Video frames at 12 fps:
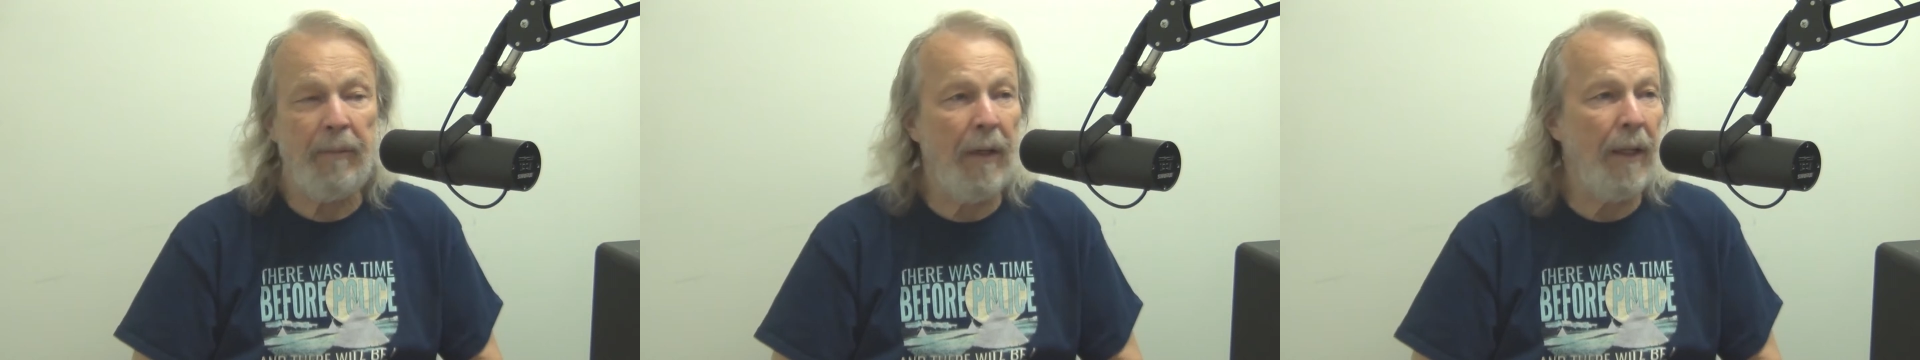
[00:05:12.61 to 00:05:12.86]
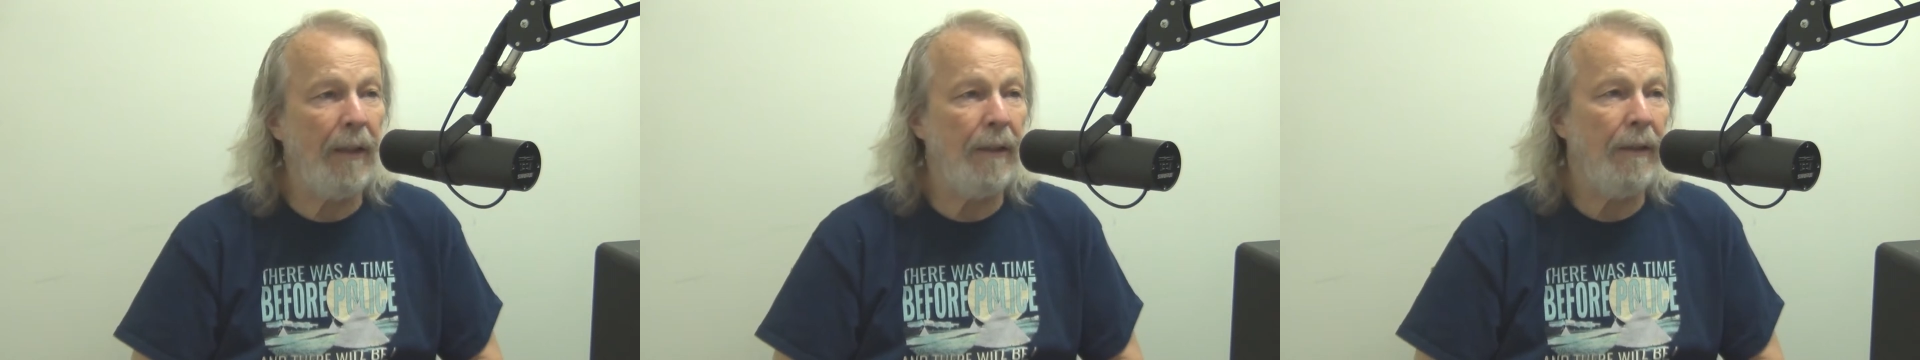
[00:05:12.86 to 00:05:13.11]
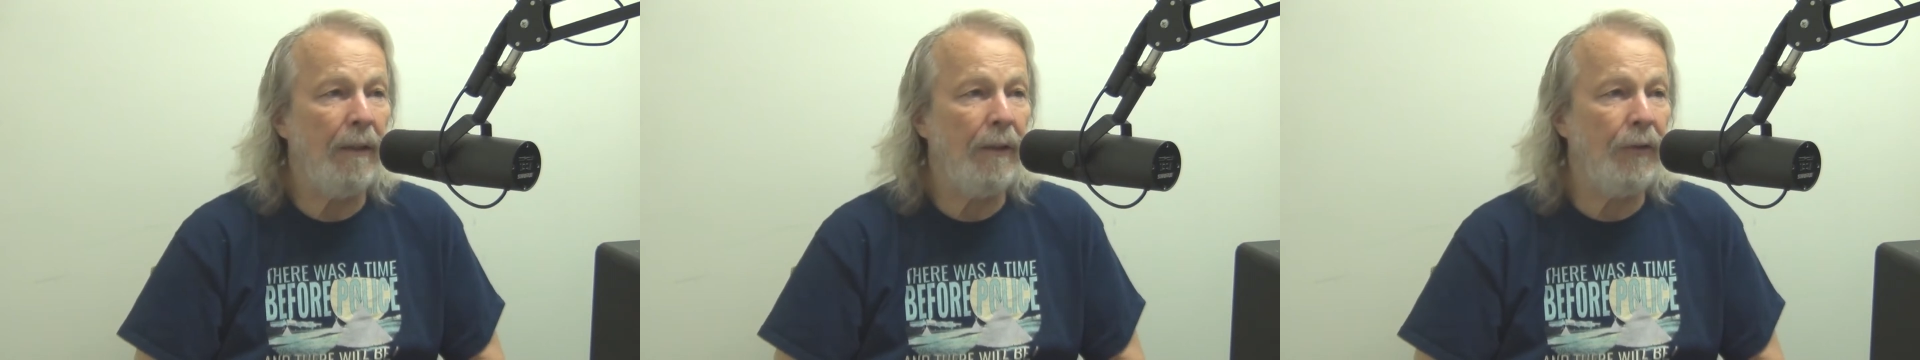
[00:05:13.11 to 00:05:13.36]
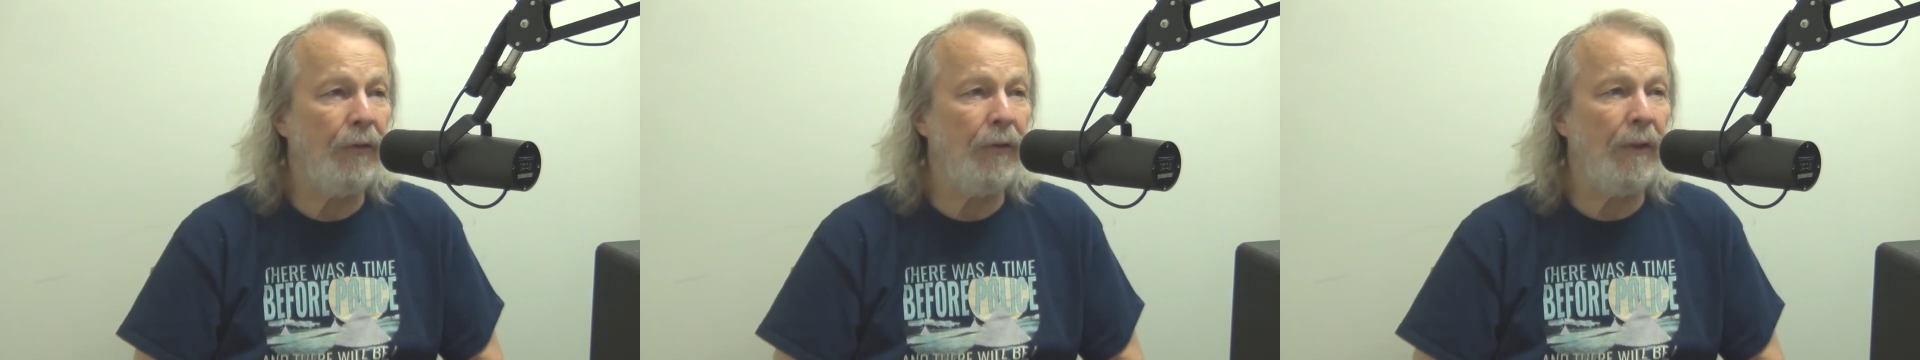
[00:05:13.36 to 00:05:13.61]

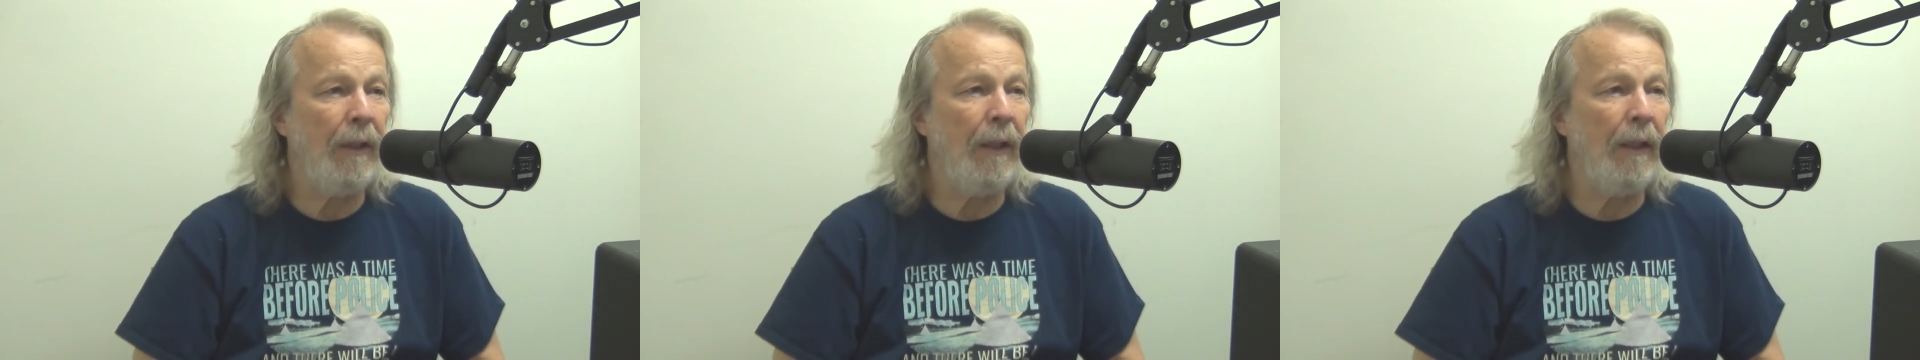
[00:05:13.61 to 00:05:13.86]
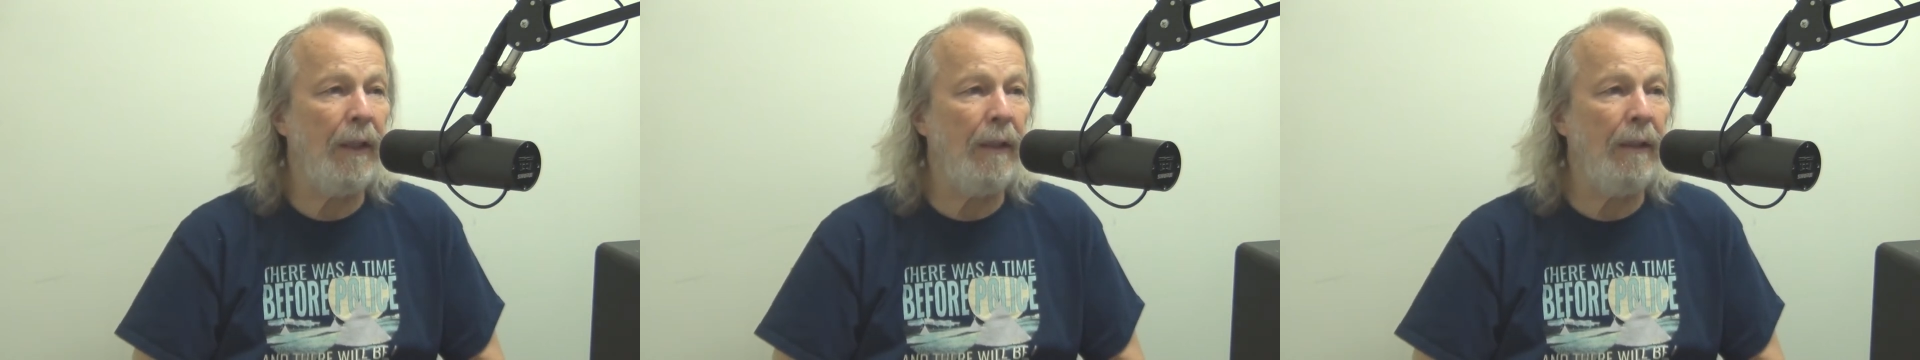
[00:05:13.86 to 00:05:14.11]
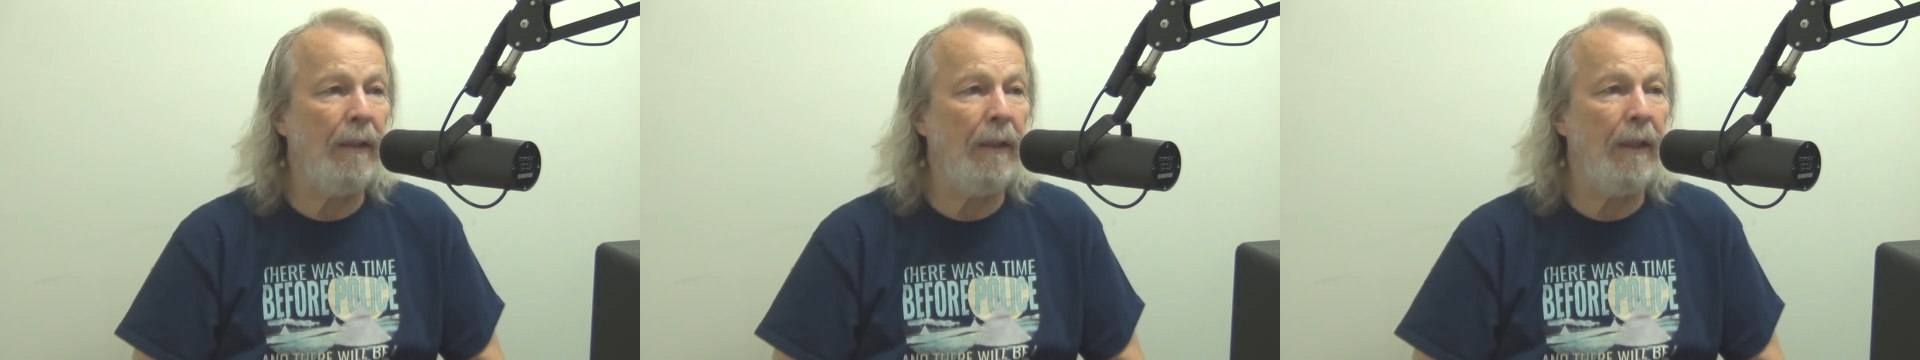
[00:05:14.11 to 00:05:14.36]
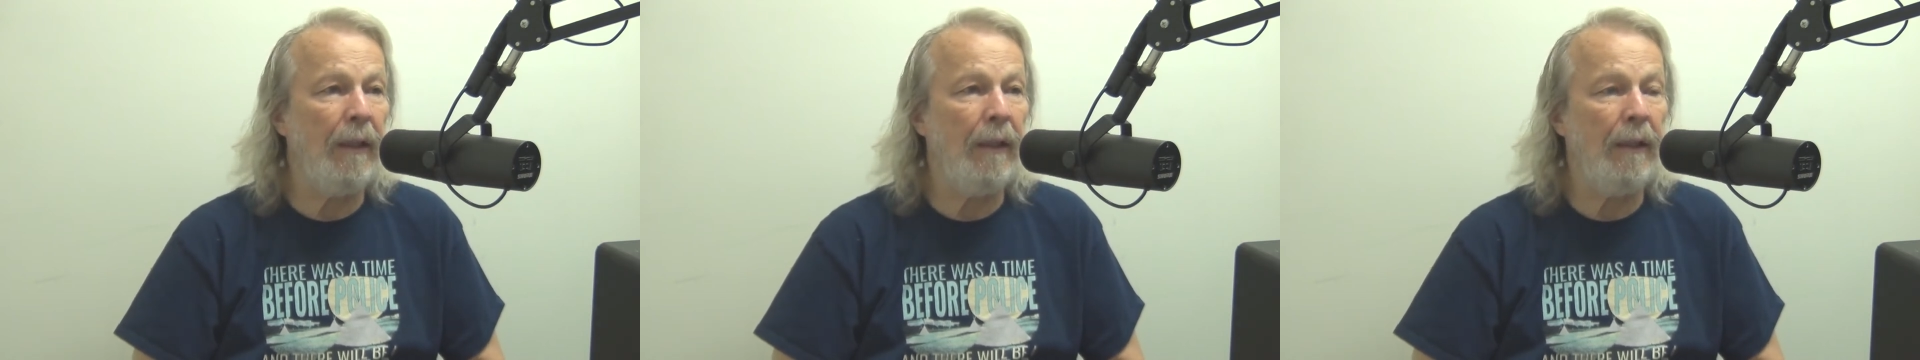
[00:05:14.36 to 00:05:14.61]
politics,
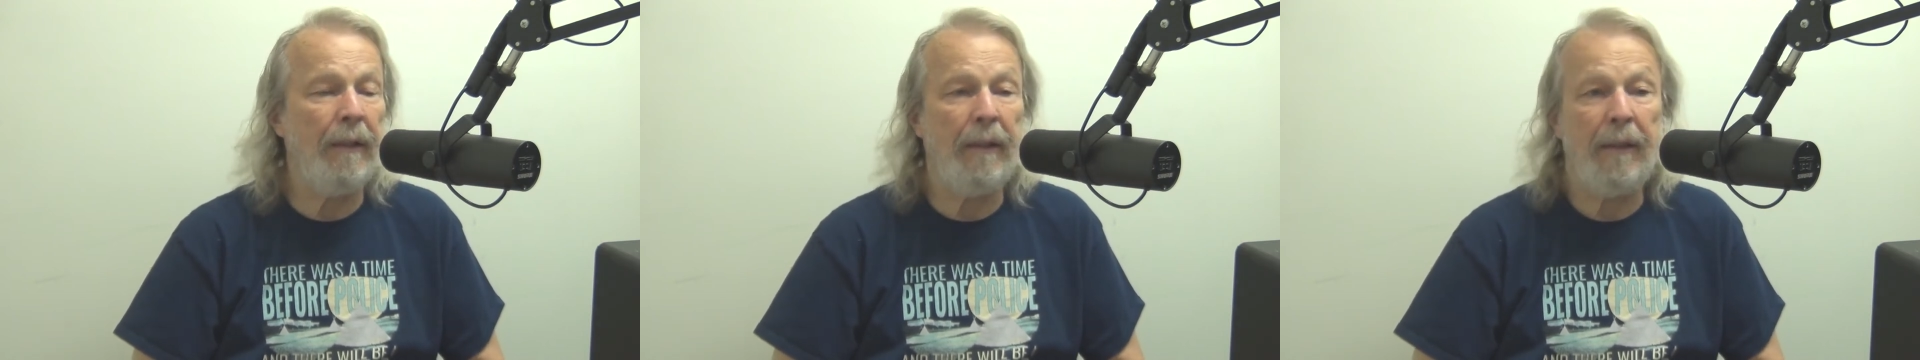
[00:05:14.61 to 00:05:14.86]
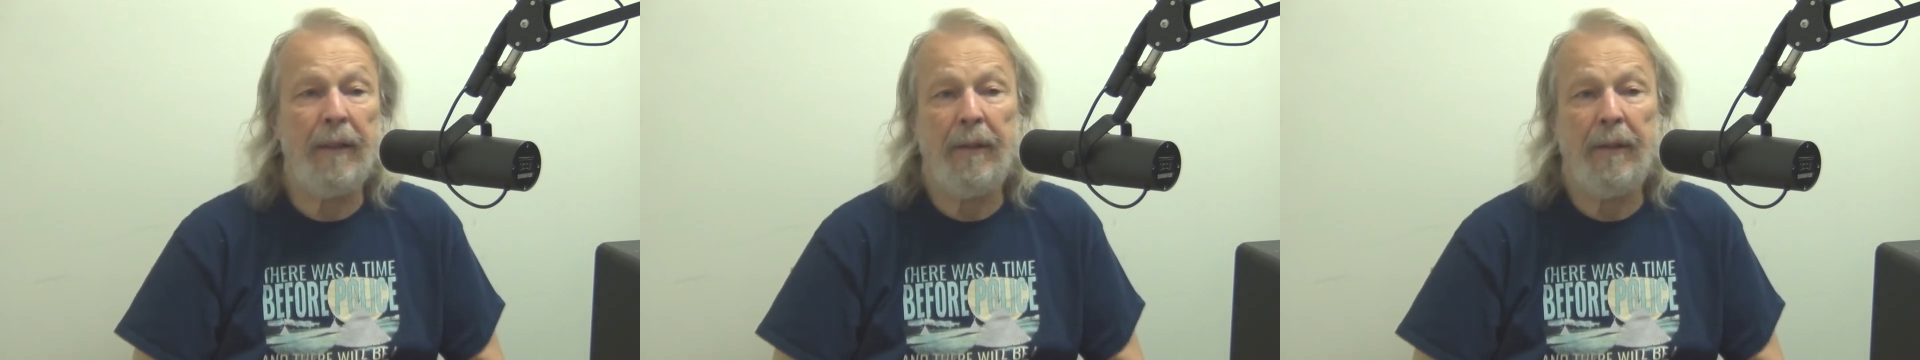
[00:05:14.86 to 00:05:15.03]
and